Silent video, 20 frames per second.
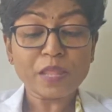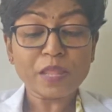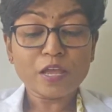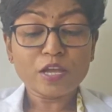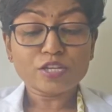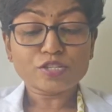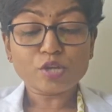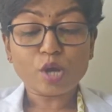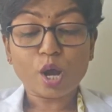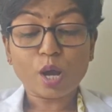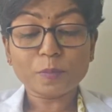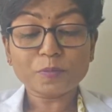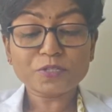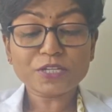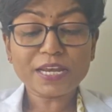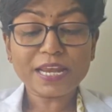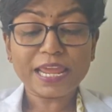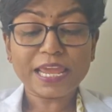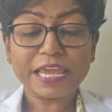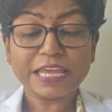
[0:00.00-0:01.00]
So option
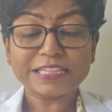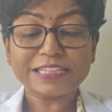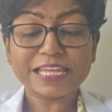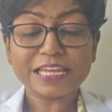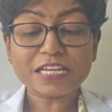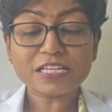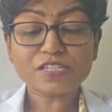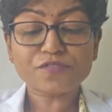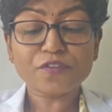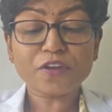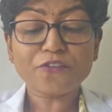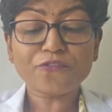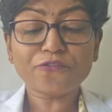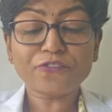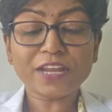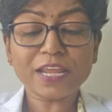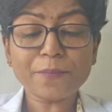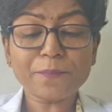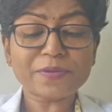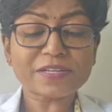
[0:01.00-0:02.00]
A, there is
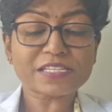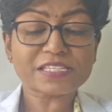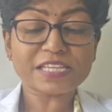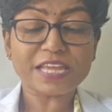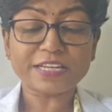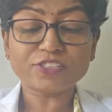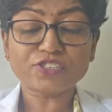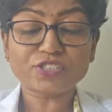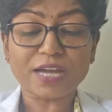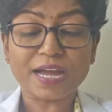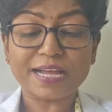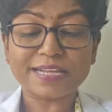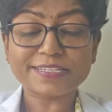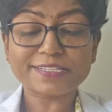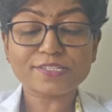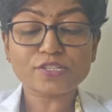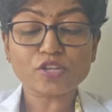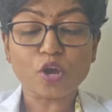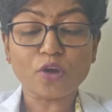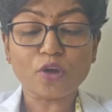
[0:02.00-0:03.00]
50%
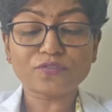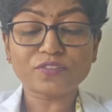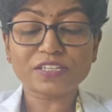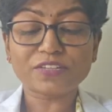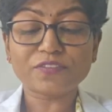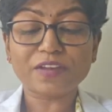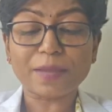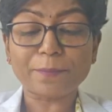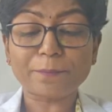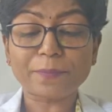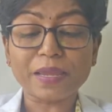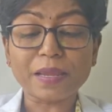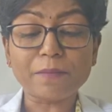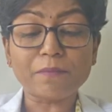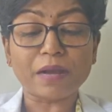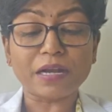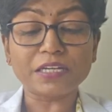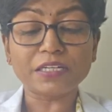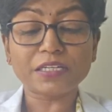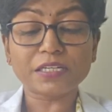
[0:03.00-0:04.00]
chance of developing
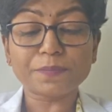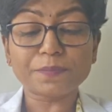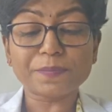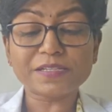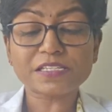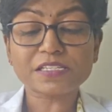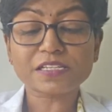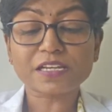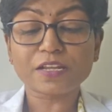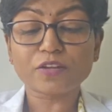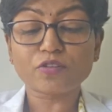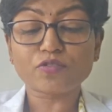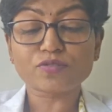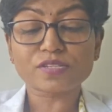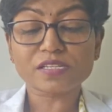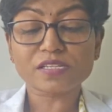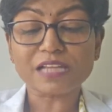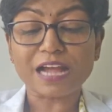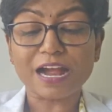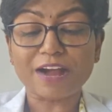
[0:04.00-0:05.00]
multiple
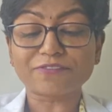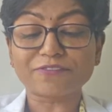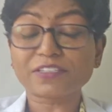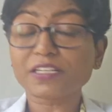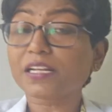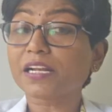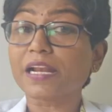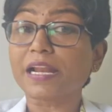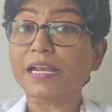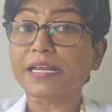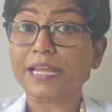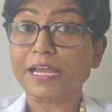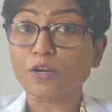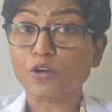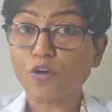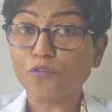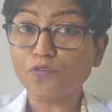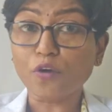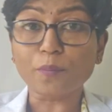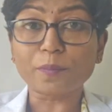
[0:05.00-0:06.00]
sclerosis after an
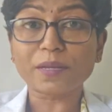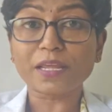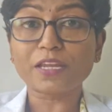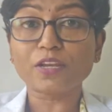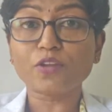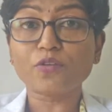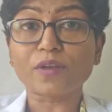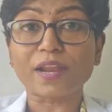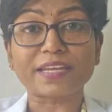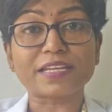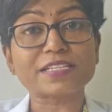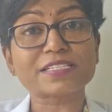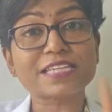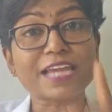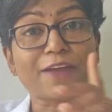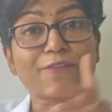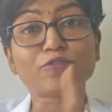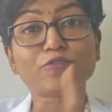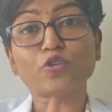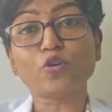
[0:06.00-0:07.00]
attack of optic neuritis.
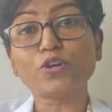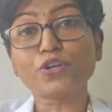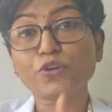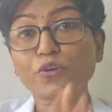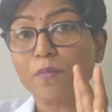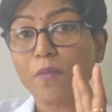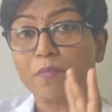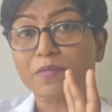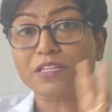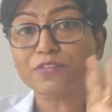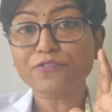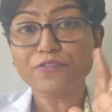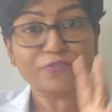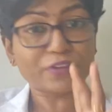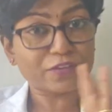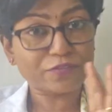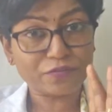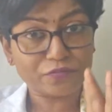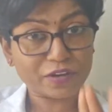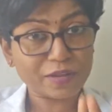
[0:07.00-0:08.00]
See, I've told you, remember the
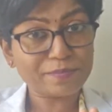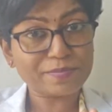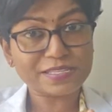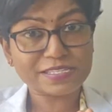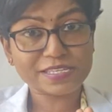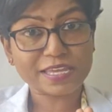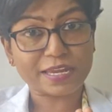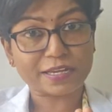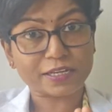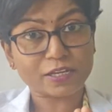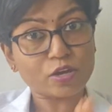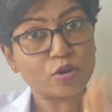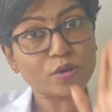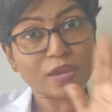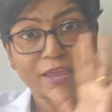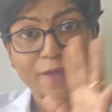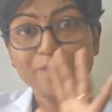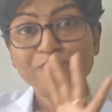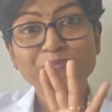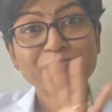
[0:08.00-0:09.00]
50-50 biscuit.
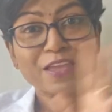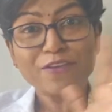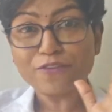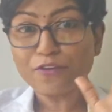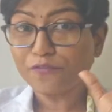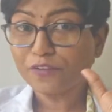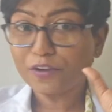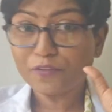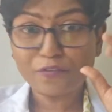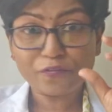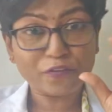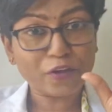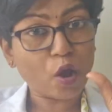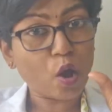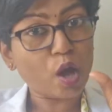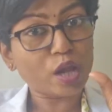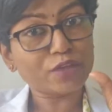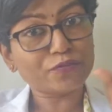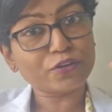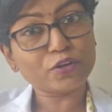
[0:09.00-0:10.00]
Okay, 50-50,
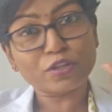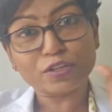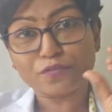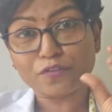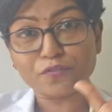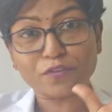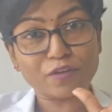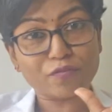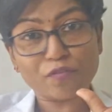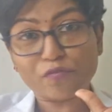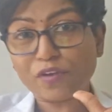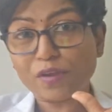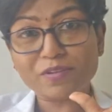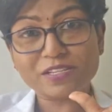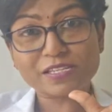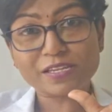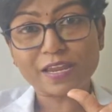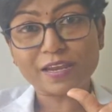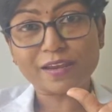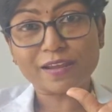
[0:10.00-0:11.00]
all of you know the 50-50
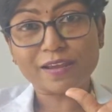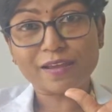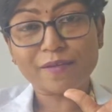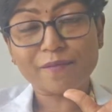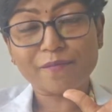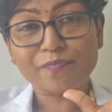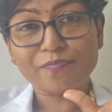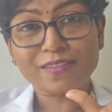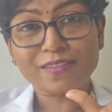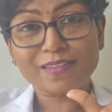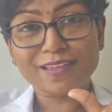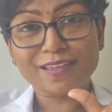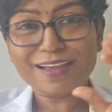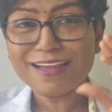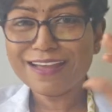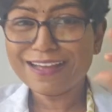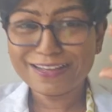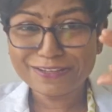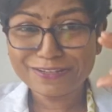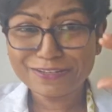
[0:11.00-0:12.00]
biscuit.
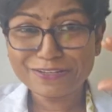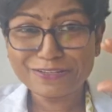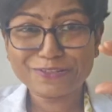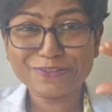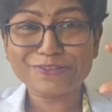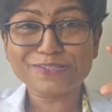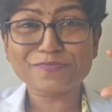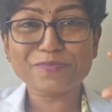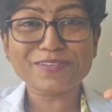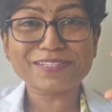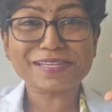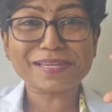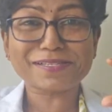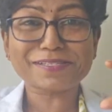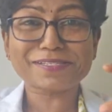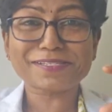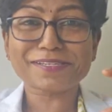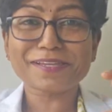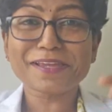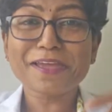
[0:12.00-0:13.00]
Those
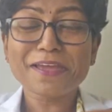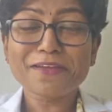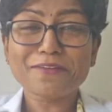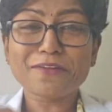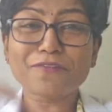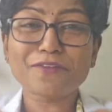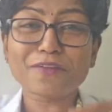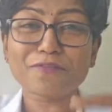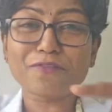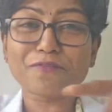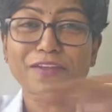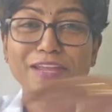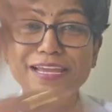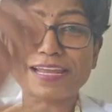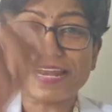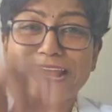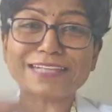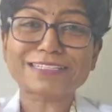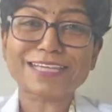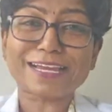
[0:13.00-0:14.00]
biscuits, 50-50,
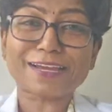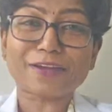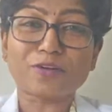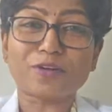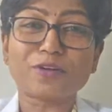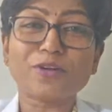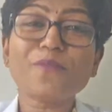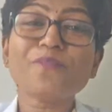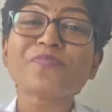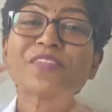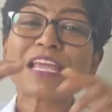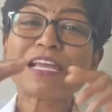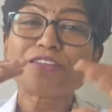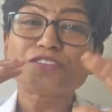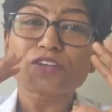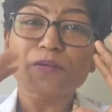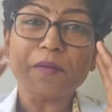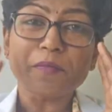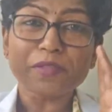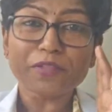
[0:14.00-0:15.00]
crack jack and all, no? So
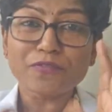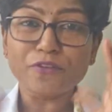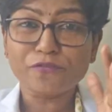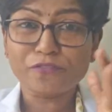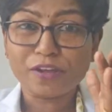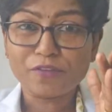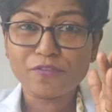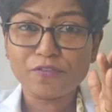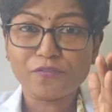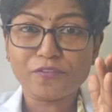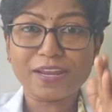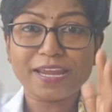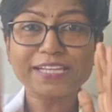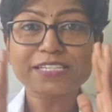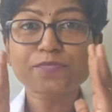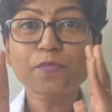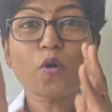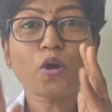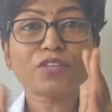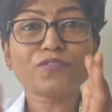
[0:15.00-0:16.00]
remember the 50-50, it's
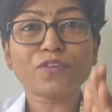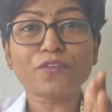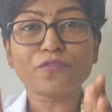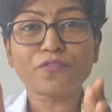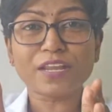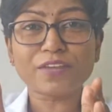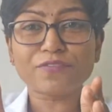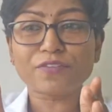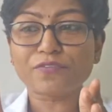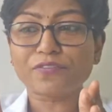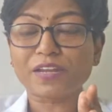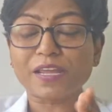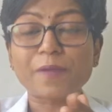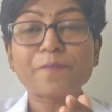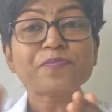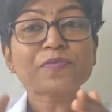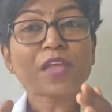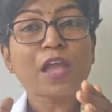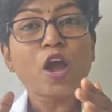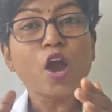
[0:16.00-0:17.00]
both
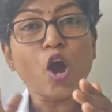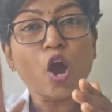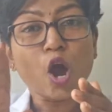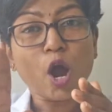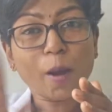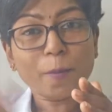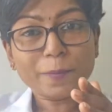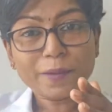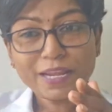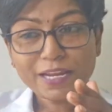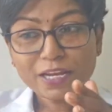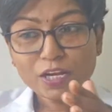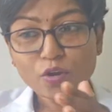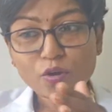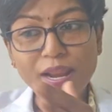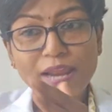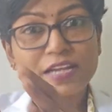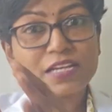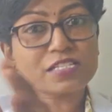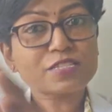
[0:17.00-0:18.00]
50-50. Optic
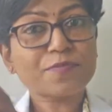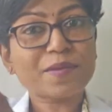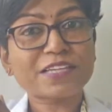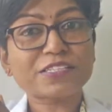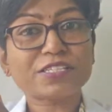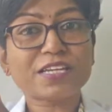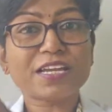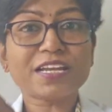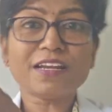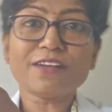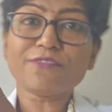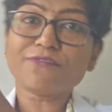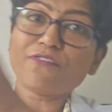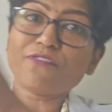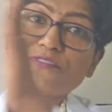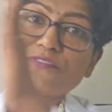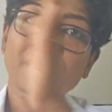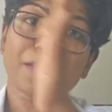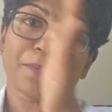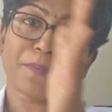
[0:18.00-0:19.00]
neuritis patient,
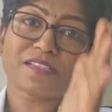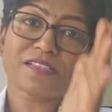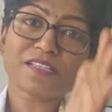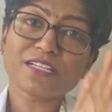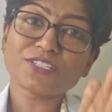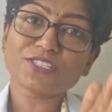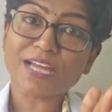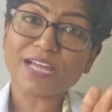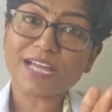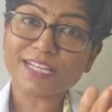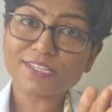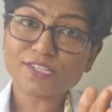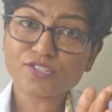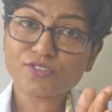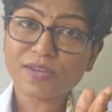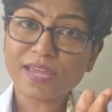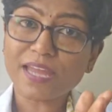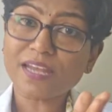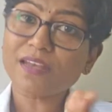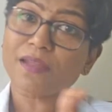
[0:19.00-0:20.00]
50% chance to
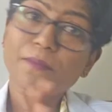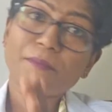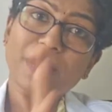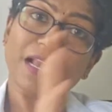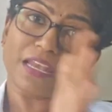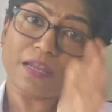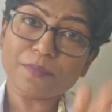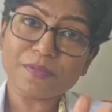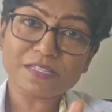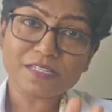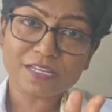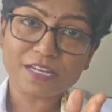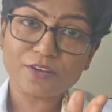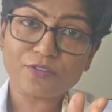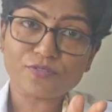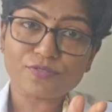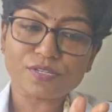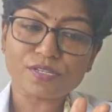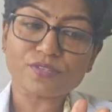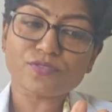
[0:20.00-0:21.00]
get multiple
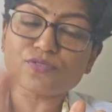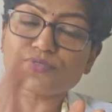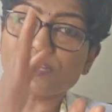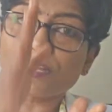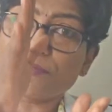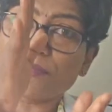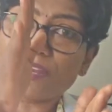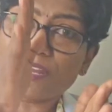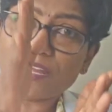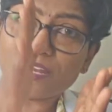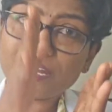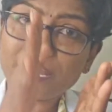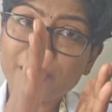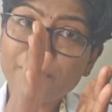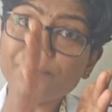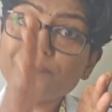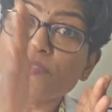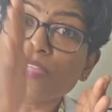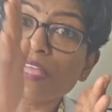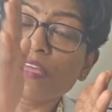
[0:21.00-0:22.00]
sclerosis. So similarly,
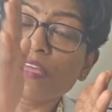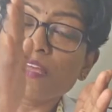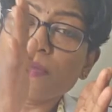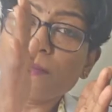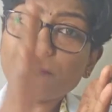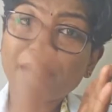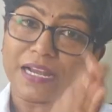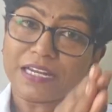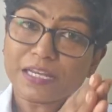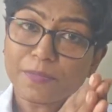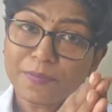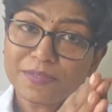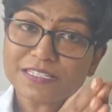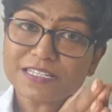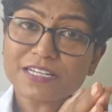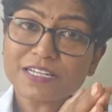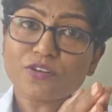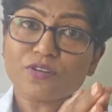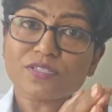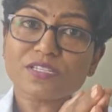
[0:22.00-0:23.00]
multiple
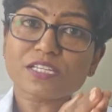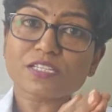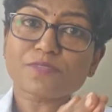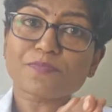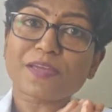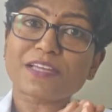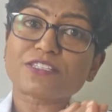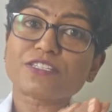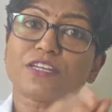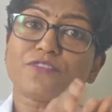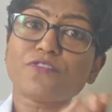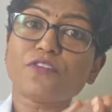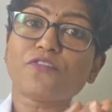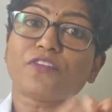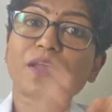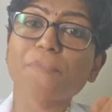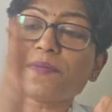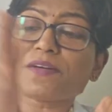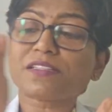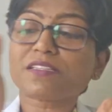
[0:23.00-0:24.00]
sclerosis patient,
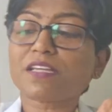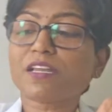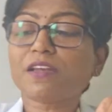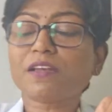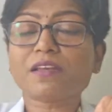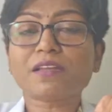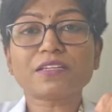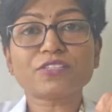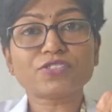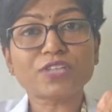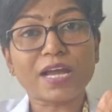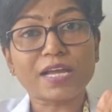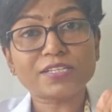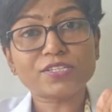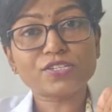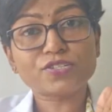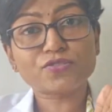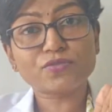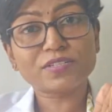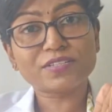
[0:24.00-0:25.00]
50% chance
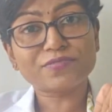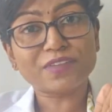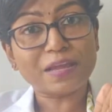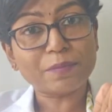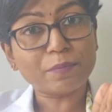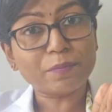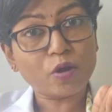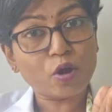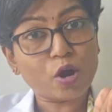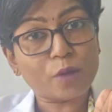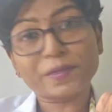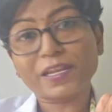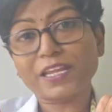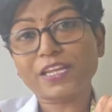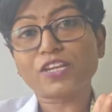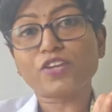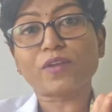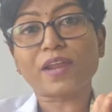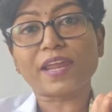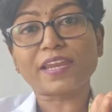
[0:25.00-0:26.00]
to develop optic
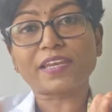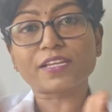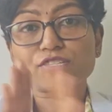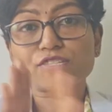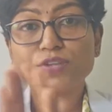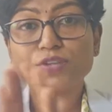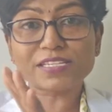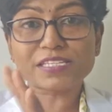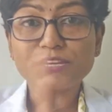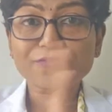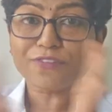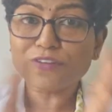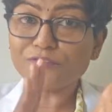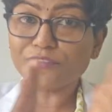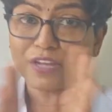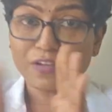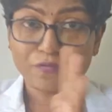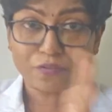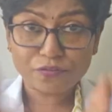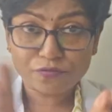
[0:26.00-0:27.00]
neuritis. So it's a
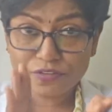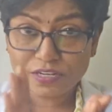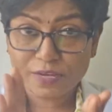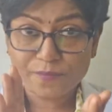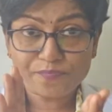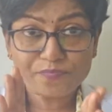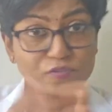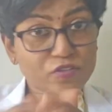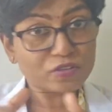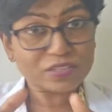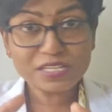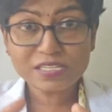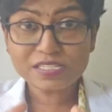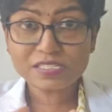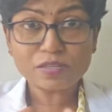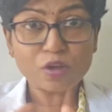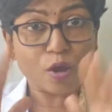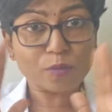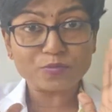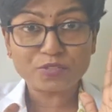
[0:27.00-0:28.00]
50-50. So this
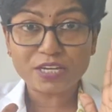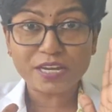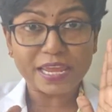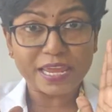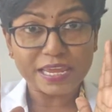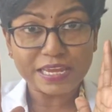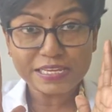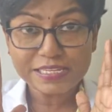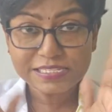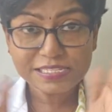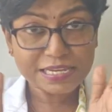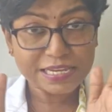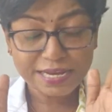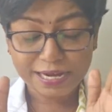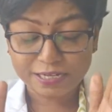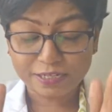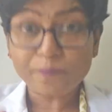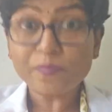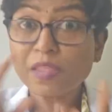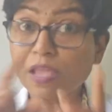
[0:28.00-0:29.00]
option A is
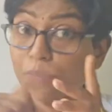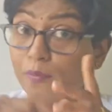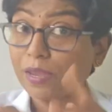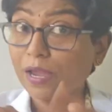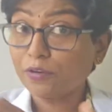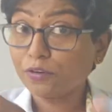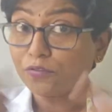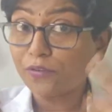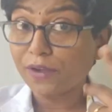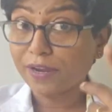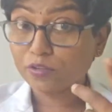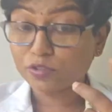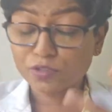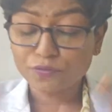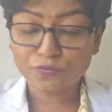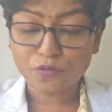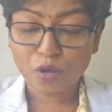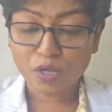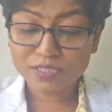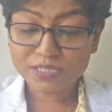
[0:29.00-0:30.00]
correct. We have to find out the
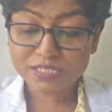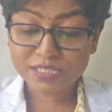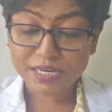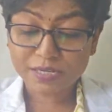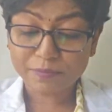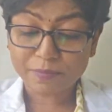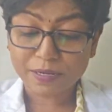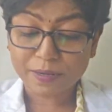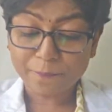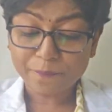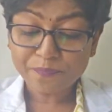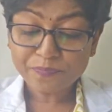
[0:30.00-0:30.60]
false statement.